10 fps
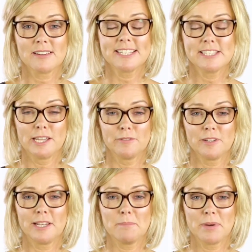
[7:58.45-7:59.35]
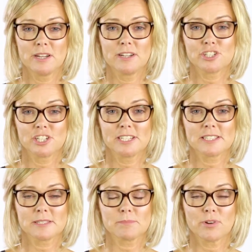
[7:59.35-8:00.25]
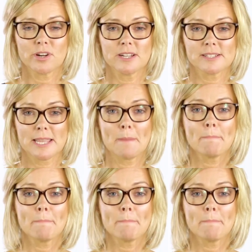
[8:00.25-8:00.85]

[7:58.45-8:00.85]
I definitely purchase products in